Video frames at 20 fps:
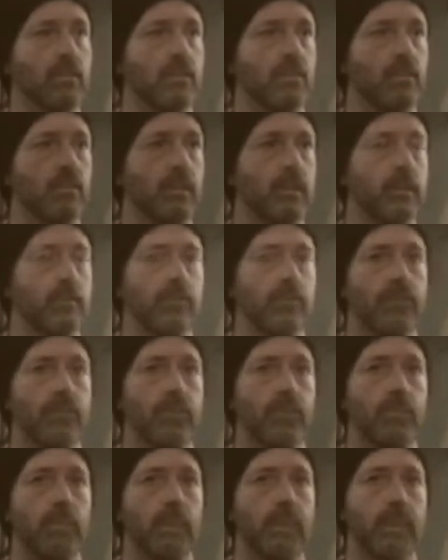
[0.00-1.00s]
To um
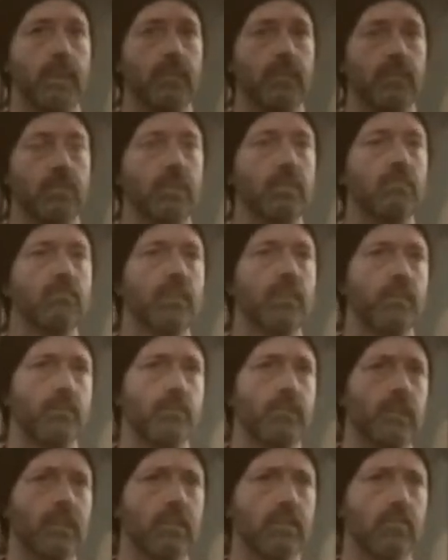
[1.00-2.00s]
to big canvas. I'd
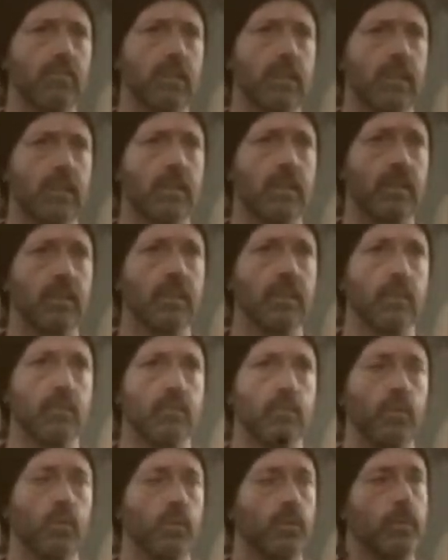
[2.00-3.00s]
I'd, I'd like to
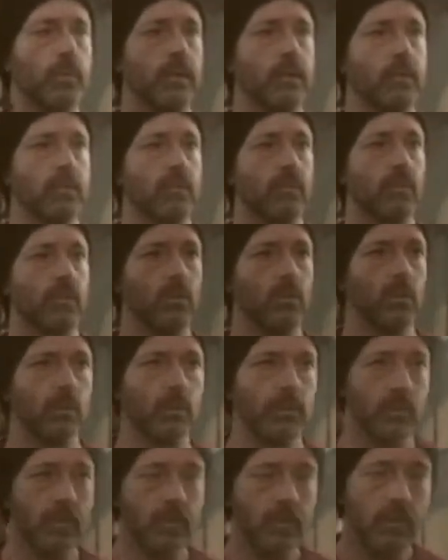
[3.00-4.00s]
have more space, of
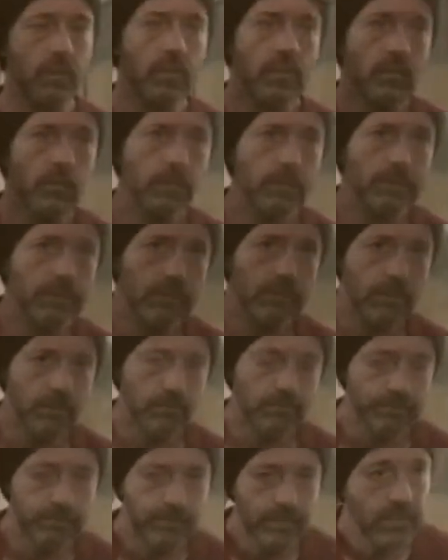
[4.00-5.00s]
course. Yeah, yeah. But
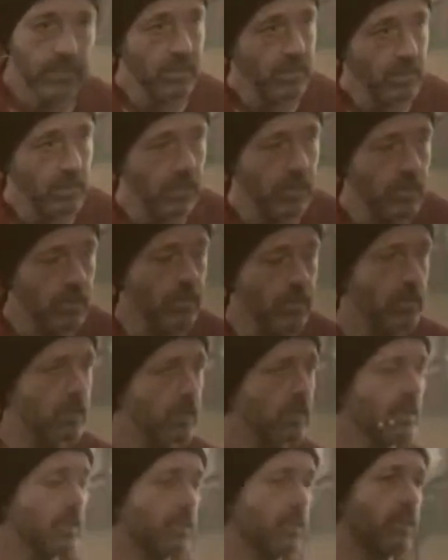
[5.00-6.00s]
um, It, you I, know, you can
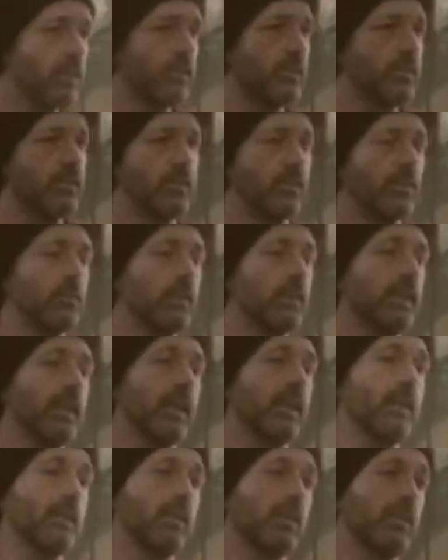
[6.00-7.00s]
only yeah. do what you
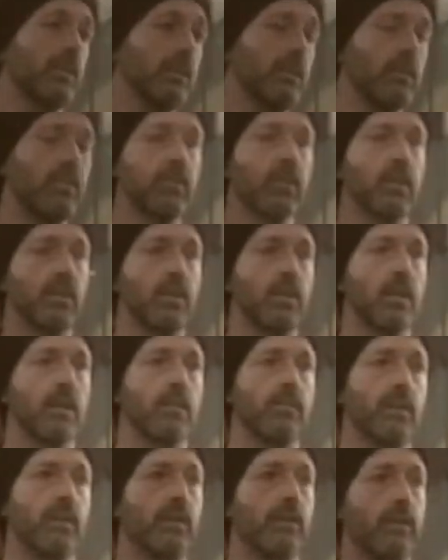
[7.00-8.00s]
can, can't does you? You've got to
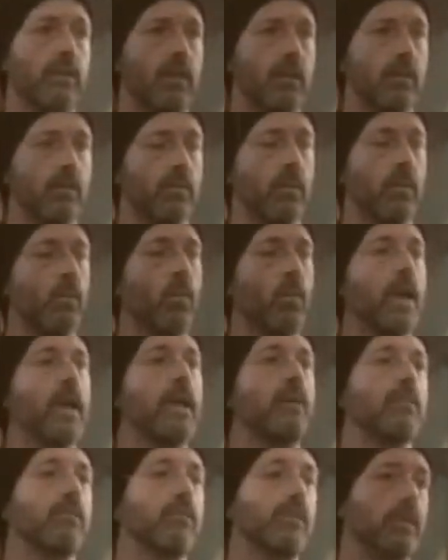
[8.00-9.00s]
carve out a, a,
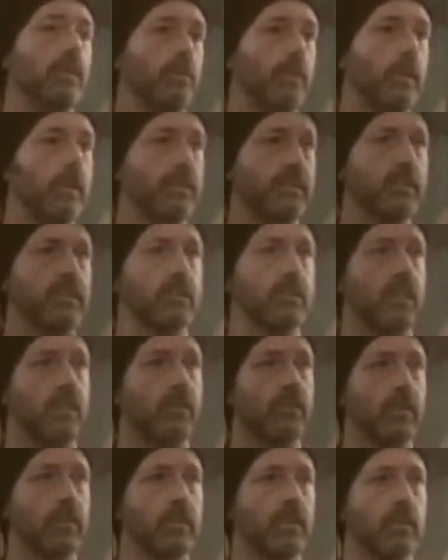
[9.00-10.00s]
way of expressing
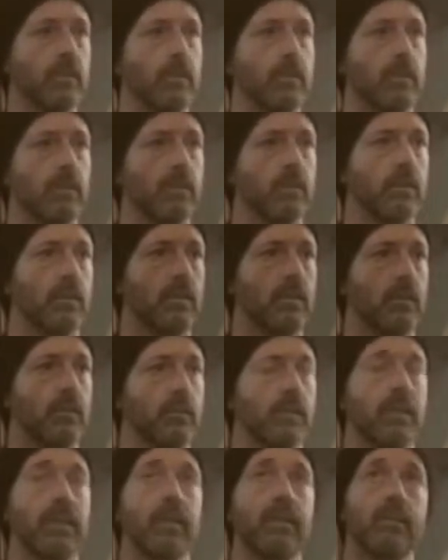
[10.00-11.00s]
yourself.
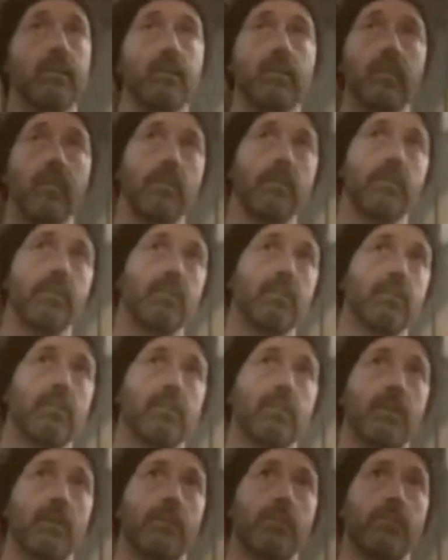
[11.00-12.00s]
And you know,
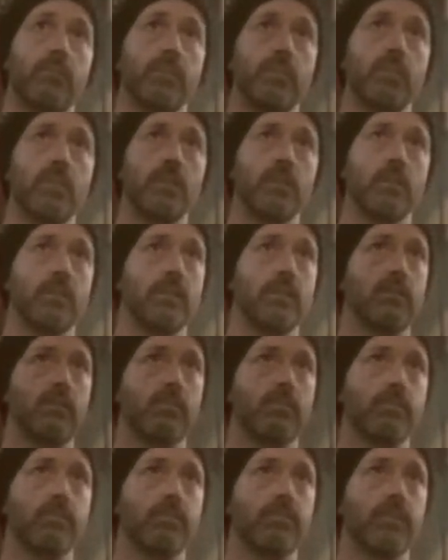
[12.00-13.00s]
this um, studio is
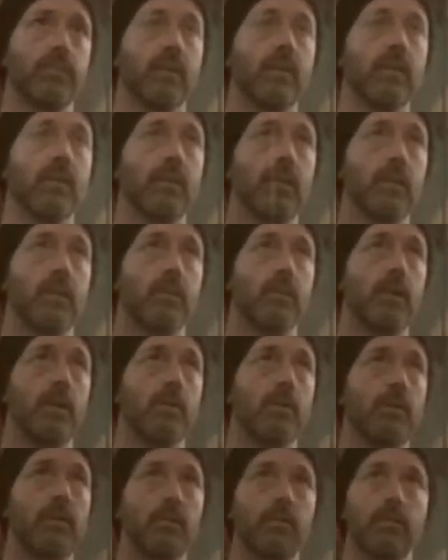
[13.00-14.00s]
at the
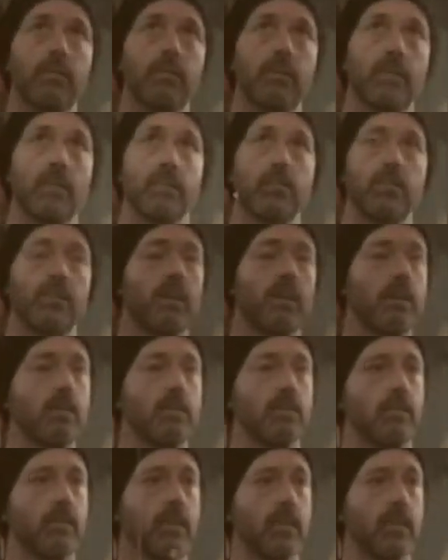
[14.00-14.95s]
moment it's fine.